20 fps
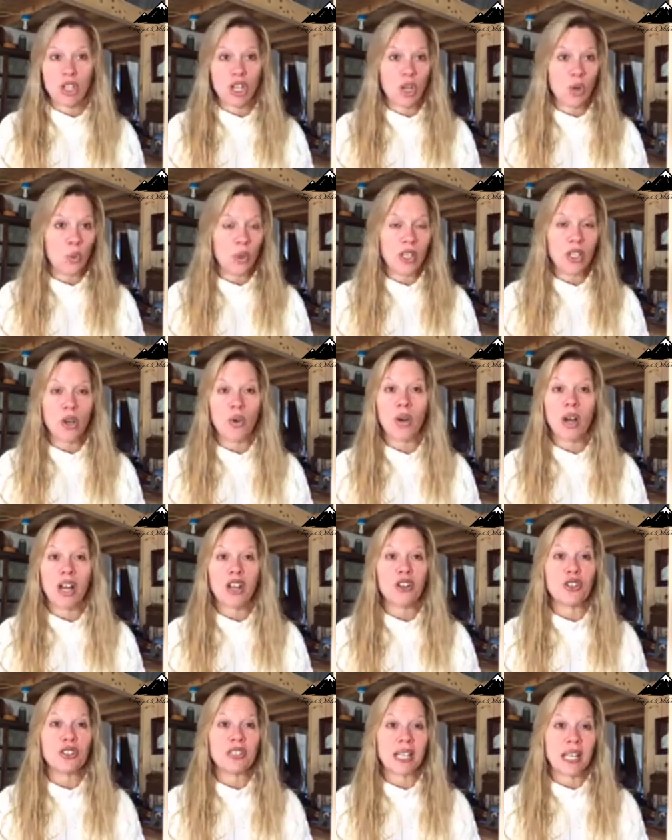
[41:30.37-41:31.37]
you know, we don't
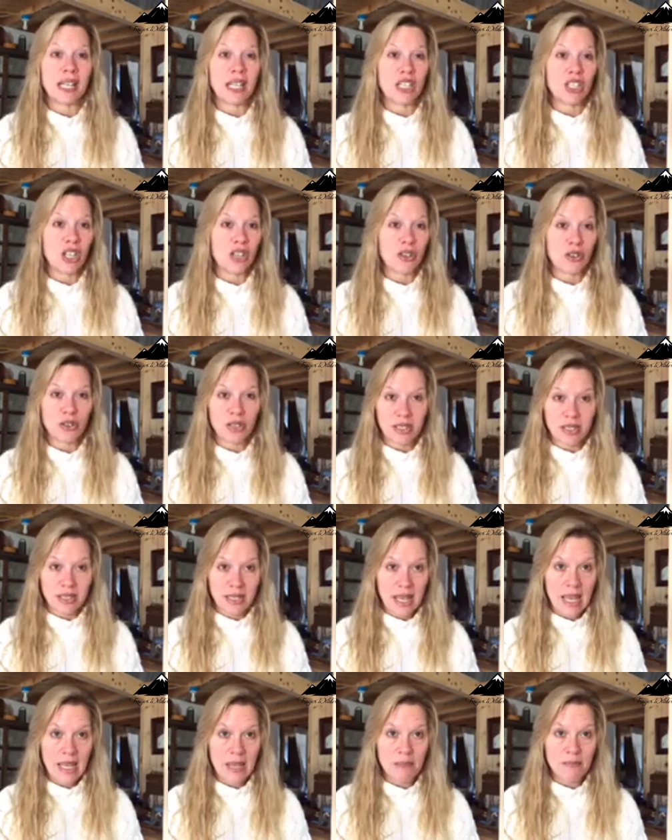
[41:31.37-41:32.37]
understand each other the
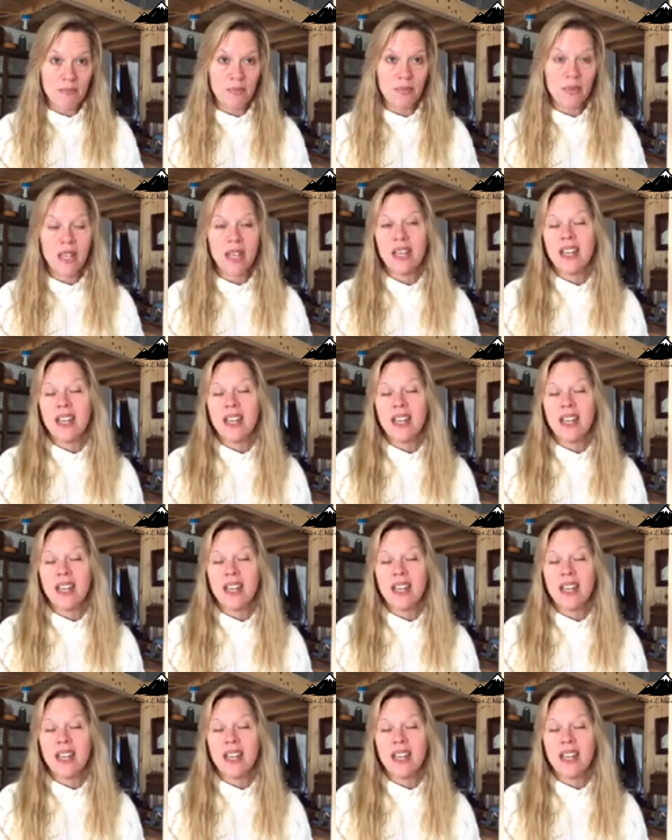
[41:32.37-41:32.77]
same,